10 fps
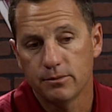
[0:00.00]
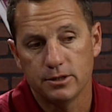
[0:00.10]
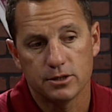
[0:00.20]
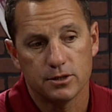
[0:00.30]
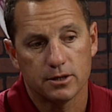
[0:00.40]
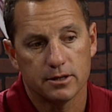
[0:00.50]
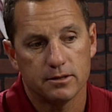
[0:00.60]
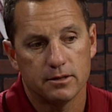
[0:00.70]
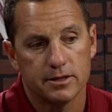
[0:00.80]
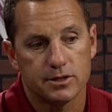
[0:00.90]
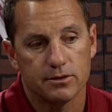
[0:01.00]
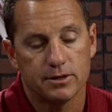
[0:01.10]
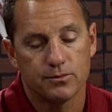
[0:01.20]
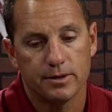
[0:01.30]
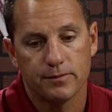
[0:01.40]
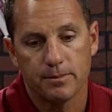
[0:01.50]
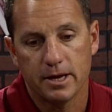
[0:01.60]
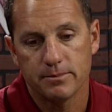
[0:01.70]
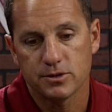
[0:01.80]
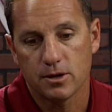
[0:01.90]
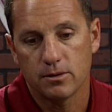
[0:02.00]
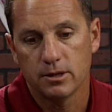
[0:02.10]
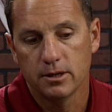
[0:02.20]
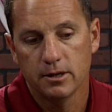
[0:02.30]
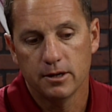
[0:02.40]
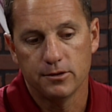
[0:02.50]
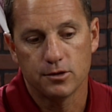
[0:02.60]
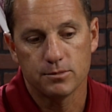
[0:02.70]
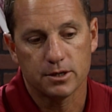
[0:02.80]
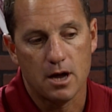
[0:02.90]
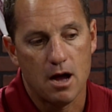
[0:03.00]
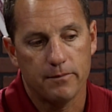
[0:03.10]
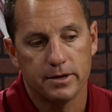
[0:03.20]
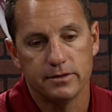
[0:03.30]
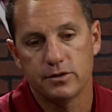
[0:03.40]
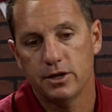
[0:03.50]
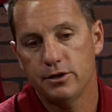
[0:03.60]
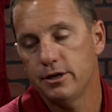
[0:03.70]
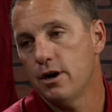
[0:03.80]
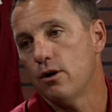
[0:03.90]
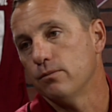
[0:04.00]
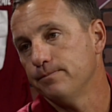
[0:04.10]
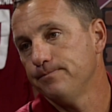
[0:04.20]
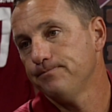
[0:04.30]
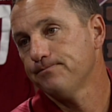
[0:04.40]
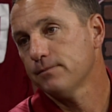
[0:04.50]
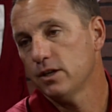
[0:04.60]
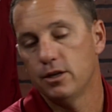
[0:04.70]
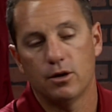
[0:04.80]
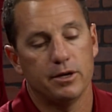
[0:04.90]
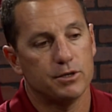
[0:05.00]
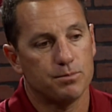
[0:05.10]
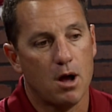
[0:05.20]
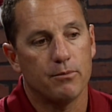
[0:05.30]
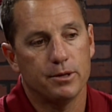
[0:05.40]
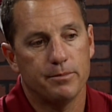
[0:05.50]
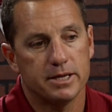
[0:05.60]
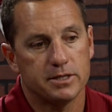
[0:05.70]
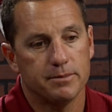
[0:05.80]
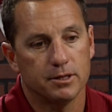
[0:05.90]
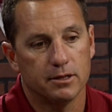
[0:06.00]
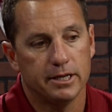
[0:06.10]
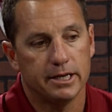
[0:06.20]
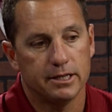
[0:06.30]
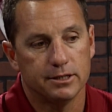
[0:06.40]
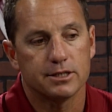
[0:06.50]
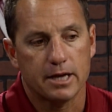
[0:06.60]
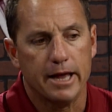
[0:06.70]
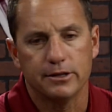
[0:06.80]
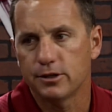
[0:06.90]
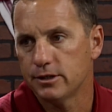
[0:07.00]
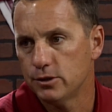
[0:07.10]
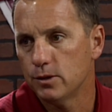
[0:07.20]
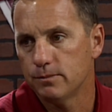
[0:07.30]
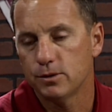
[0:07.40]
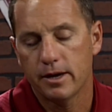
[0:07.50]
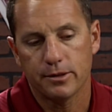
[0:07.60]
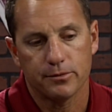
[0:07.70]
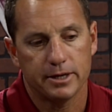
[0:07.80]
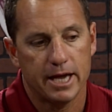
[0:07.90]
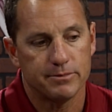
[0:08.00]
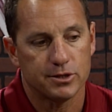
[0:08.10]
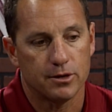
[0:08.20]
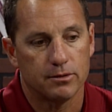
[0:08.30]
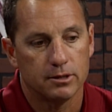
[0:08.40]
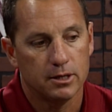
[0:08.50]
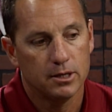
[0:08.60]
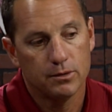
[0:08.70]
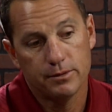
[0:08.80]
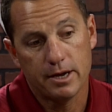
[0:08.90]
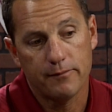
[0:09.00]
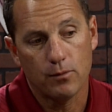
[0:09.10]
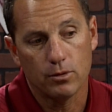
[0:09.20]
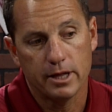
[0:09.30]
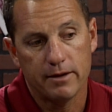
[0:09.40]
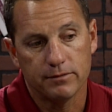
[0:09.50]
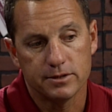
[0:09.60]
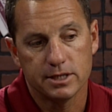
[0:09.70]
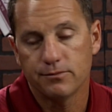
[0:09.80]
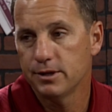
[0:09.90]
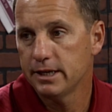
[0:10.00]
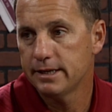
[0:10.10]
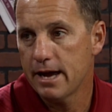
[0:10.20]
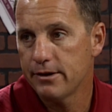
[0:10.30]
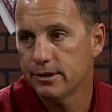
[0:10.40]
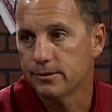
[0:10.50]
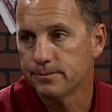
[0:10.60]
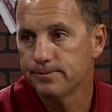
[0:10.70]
We just took a series win from them. So in terms of confidence, here you go. You know, here's probably the best team in the league, and you just kind of took it to them two out of three games. So we got four left. Let's see if we can get downhill.